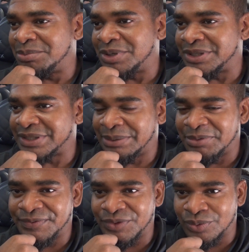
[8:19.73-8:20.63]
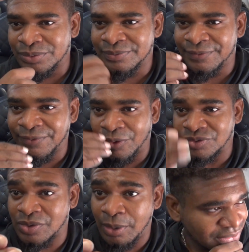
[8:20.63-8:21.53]
but I'm a few
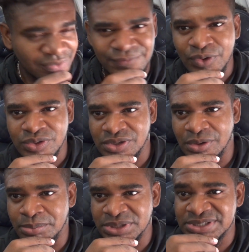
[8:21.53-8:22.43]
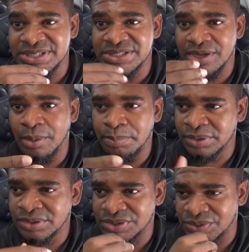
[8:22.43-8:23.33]
floors up not floors up but seats up
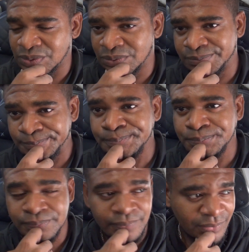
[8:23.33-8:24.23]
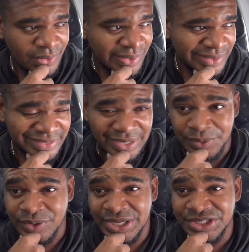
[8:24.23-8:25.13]
so yeah
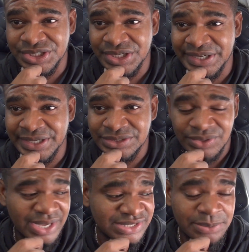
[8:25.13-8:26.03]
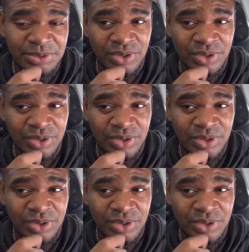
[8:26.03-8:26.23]
we're on that journey again so guys keep it